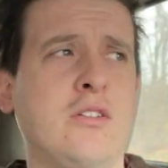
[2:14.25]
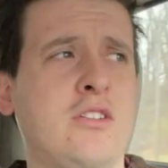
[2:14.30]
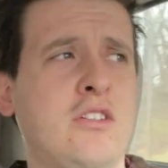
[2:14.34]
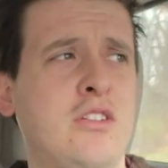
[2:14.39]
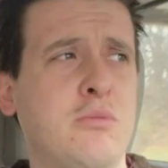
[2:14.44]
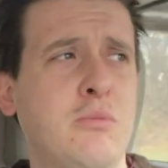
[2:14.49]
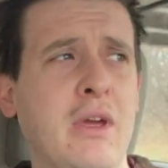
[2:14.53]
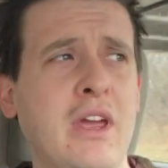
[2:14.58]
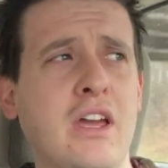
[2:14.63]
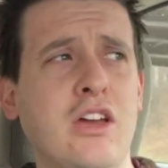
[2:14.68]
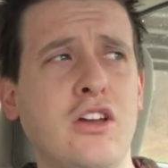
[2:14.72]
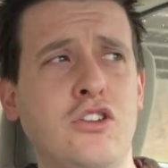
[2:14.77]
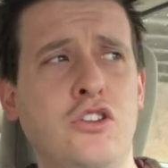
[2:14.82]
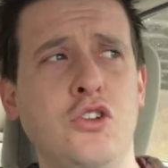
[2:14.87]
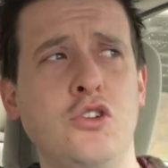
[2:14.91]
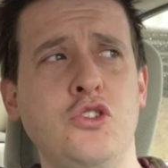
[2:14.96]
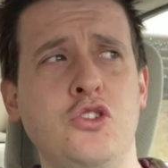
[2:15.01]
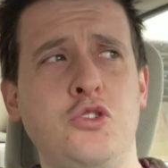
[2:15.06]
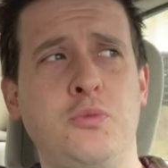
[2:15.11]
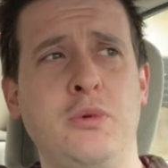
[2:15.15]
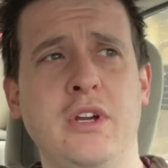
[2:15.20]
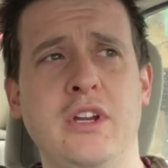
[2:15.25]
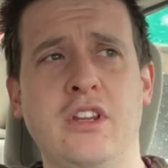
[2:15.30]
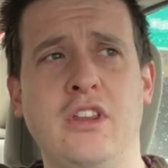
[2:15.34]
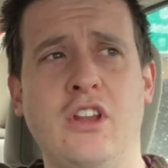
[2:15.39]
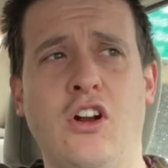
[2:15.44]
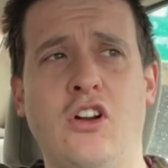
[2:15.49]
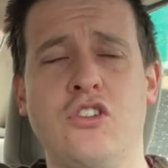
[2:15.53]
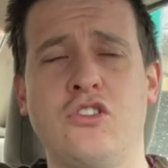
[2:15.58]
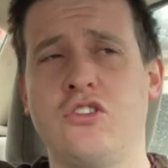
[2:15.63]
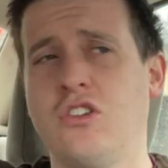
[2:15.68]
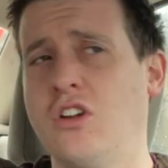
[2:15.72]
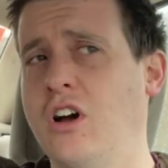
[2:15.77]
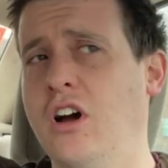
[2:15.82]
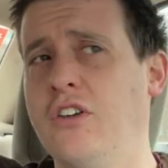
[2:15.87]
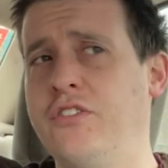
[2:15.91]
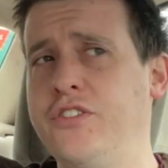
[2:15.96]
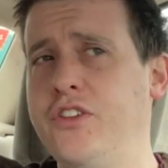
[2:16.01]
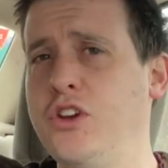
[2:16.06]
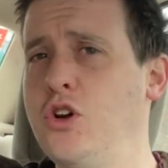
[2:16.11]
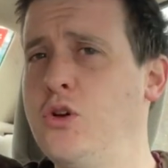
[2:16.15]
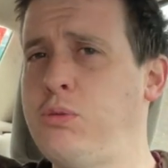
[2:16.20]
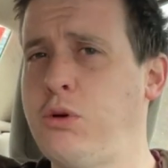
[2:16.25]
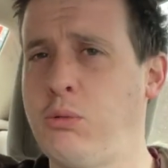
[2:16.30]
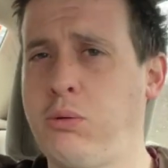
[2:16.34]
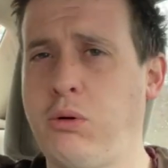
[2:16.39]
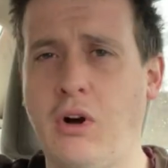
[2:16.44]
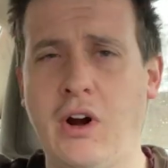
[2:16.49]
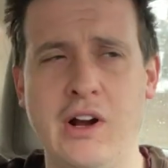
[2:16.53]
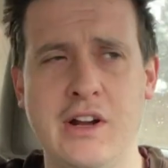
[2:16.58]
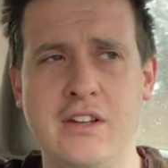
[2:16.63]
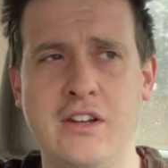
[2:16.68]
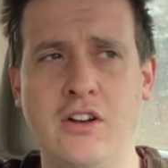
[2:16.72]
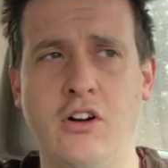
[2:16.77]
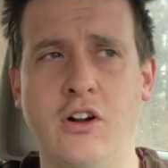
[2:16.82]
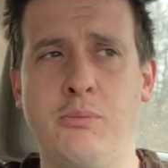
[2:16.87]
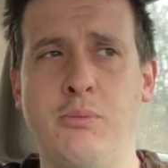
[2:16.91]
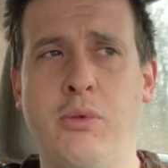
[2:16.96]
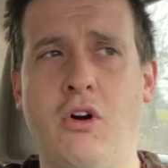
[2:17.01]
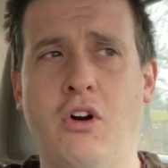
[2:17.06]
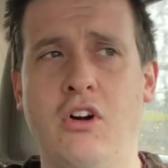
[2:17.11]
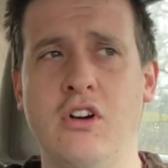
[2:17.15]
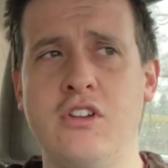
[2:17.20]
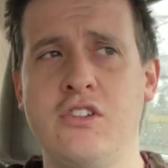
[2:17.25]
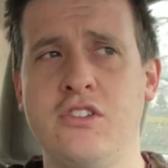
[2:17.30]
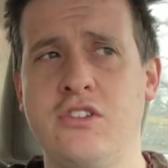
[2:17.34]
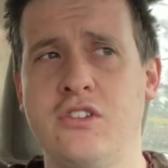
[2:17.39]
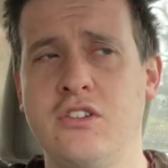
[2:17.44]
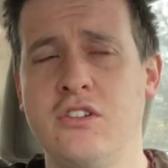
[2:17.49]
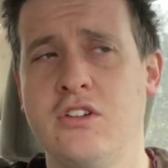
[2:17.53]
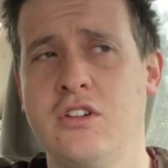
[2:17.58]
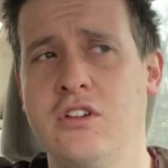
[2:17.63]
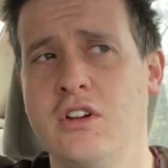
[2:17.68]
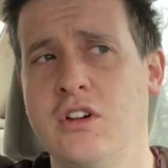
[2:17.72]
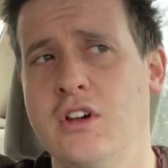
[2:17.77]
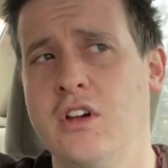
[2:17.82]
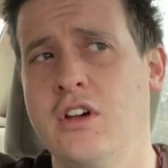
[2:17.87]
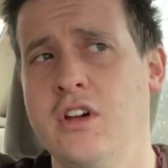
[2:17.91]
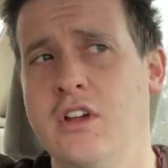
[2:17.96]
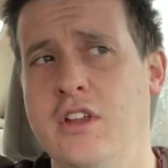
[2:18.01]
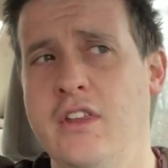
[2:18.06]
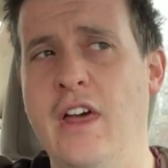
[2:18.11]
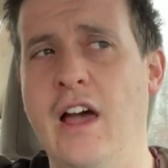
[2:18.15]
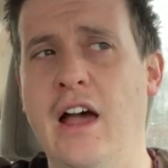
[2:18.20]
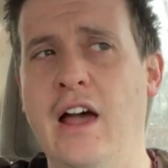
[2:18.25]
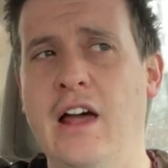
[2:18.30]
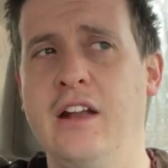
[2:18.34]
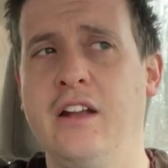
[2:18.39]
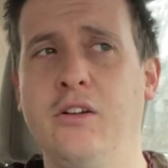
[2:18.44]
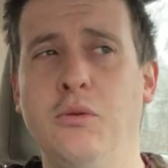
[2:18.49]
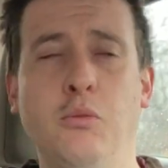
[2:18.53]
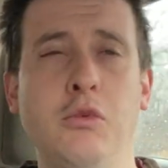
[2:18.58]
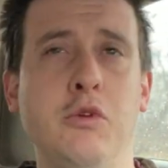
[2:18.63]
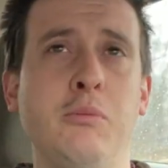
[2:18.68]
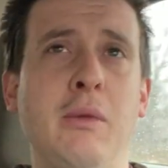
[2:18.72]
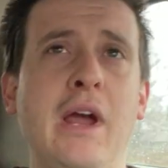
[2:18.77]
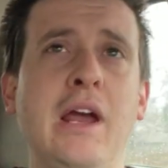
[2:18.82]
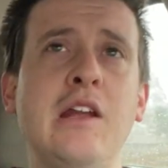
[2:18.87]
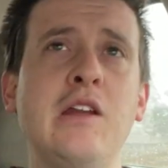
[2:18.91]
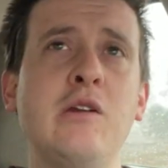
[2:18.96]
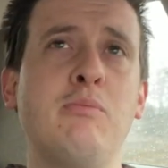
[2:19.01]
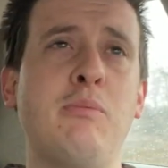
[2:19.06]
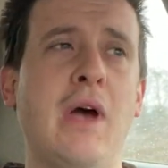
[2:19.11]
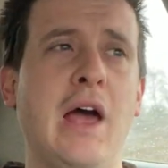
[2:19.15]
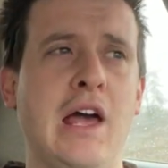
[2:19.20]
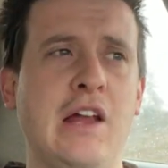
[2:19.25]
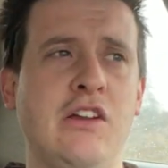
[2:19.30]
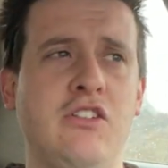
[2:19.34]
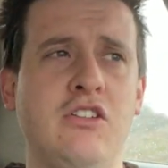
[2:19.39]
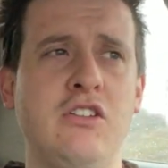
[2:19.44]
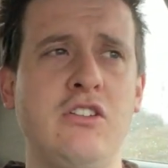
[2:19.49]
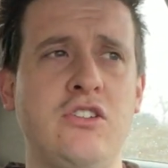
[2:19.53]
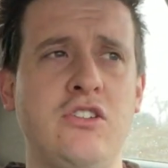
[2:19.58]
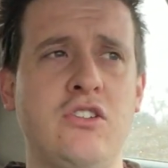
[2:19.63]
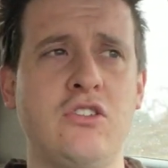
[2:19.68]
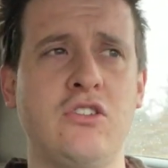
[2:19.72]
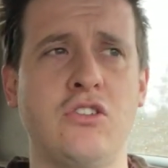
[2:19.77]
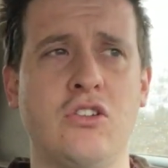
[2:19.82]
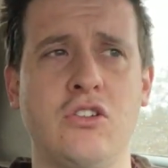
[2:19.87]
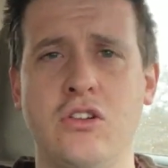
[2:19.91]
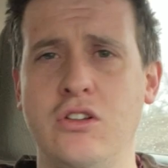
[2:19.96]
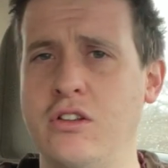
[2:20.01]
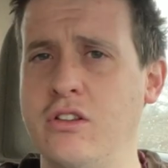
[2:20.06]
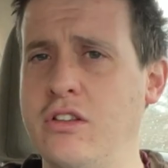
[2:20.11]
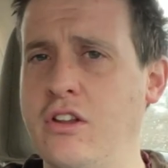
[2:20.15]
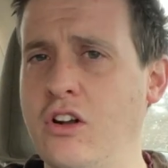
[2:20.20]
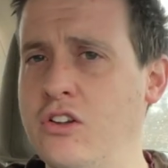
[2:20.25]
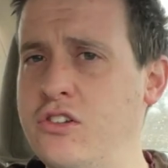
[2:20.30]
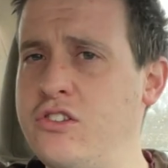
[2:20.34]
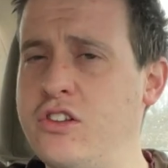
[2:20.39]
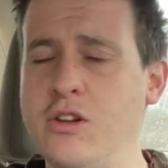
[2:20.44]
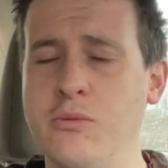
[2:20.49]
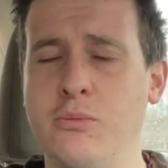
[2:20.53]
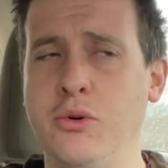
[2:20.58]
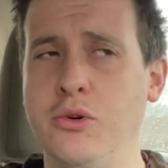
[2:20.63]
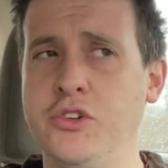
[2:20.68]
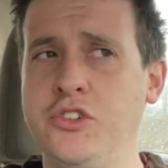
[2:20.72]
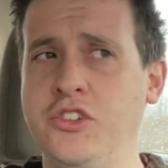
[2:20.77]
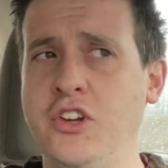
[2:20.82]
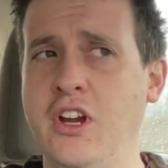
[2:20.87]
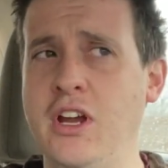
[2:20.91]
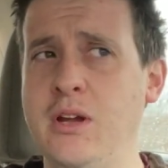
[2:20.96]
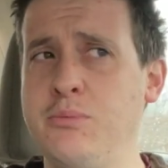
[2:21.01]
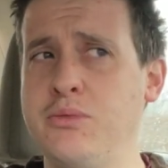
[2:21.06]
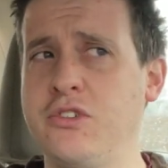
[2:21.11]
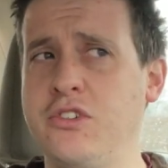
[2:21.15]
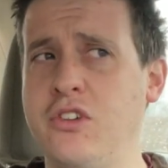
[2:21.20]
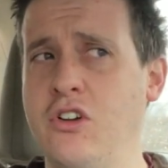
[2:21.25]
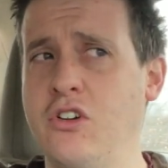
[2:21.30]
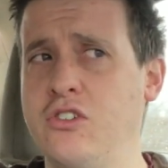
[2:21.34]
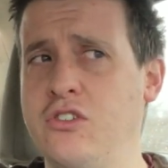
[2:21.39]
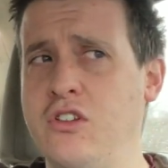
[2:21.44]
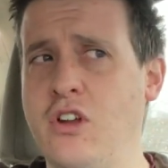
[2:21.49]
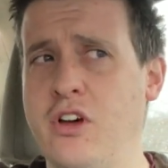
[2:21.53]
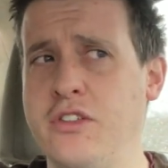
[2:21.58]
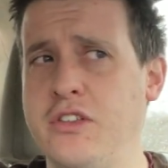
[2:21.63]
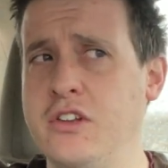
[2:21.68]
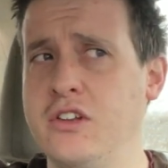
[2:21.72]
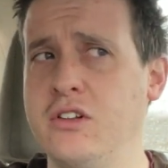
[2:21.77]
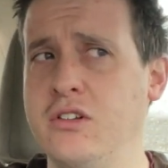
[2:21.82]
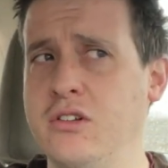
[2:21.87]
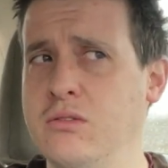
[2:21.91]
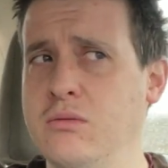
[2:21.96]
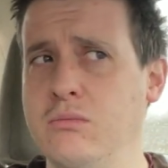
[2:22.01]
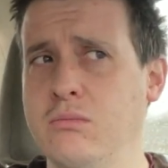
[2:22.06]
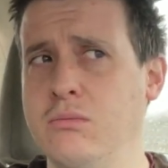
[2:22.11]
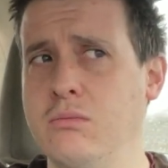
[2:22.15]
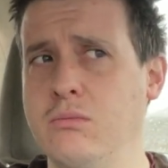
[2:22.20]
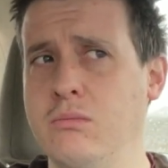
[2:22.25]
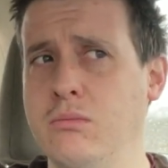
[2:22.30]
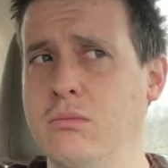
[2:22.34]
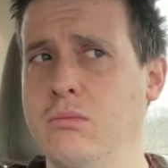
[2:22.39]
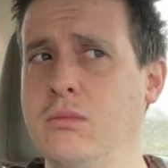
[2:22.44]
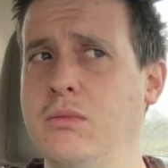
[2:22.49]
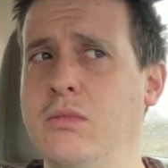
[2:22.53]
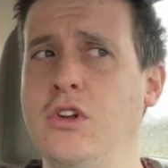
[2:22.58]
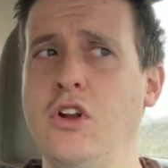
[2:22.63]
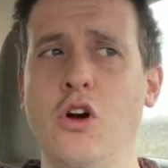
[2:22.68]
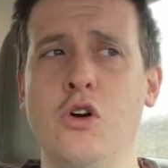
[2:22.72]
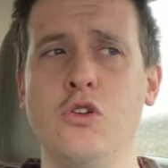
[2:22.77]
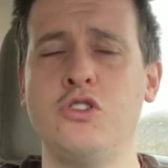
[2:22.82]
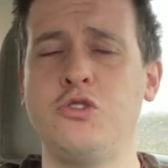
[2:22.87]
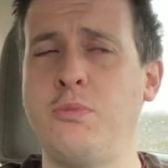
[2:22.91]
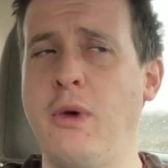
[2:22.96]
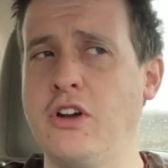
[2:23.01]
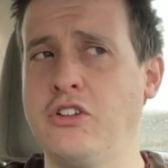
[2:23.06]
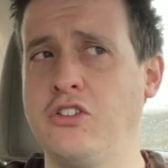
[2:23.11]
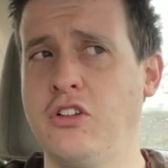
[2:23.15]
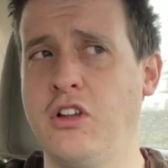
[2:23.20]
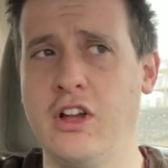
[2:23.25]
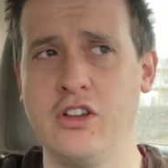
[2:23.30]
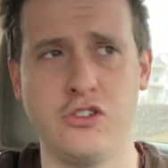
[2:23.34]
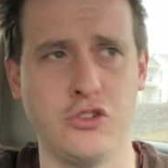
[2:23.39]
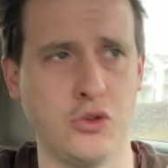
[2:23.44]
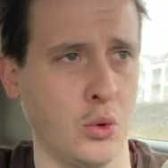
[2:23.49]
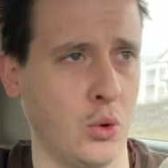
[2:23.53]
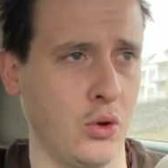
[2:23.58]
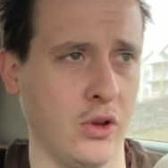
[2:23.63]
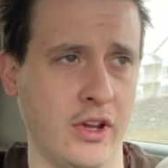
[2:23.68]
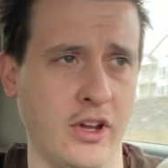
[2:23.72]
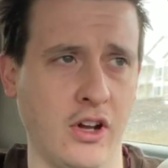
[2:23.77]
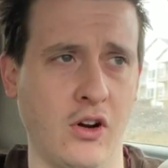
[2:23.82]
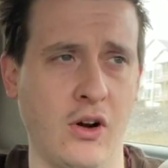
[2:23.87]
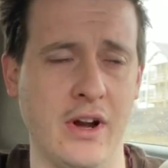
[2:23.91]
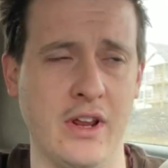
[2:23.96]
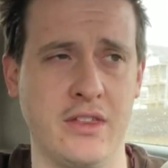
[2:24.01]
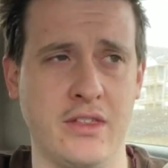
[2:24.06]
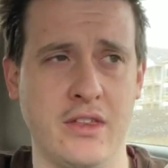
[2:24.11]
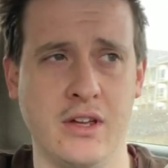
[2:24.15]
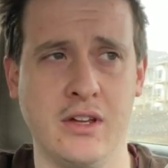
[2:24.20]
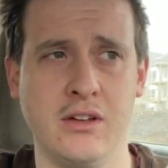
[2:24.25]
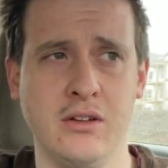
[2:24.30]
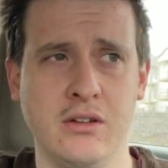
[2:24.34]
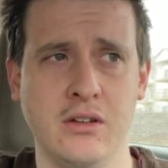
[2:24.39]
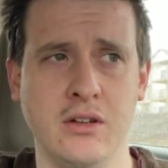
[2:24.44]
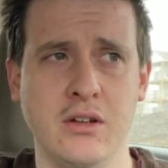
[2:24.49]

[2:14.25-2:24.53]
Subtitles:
To make a 2-speed, there's a few proprietary parts that, when made in batches, they're simple shapes. There's nothing, no specialized tooling or anything.